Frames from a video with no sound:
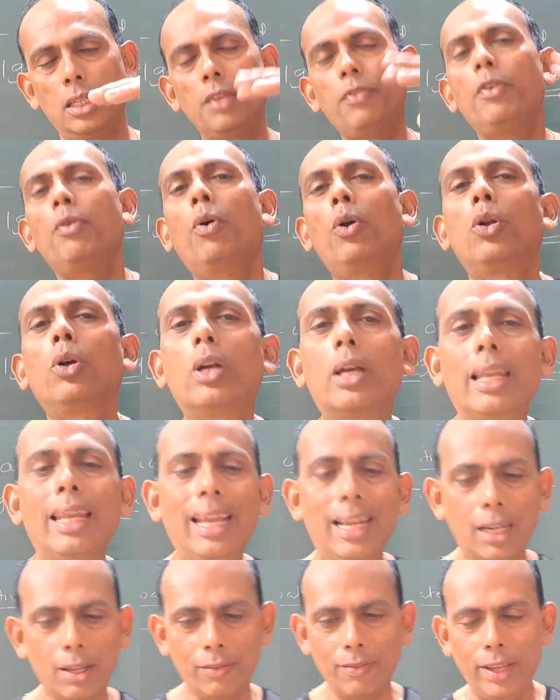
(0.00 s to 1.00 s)
want to
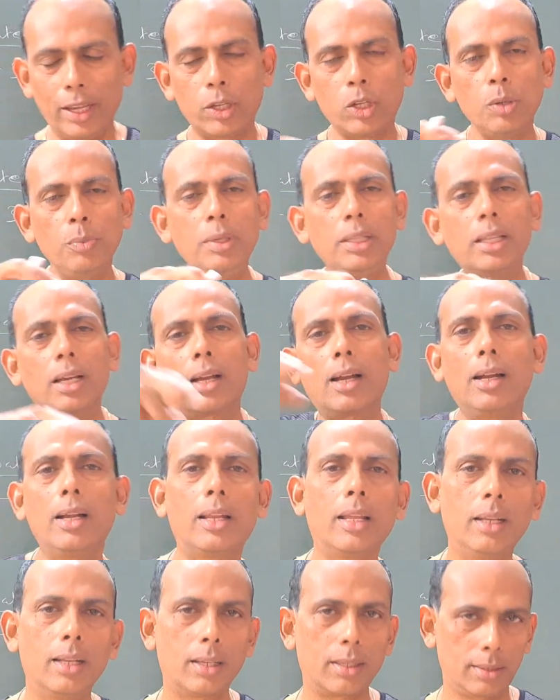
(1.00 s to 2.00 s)
create a vacuum in the
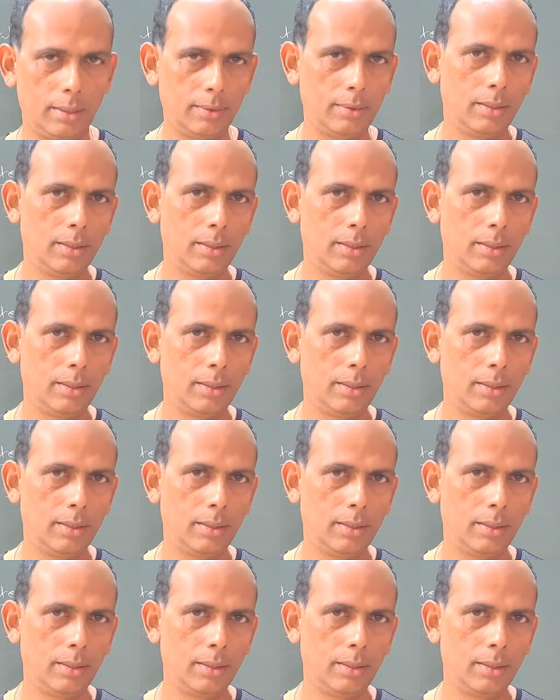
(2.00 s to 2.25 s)
container,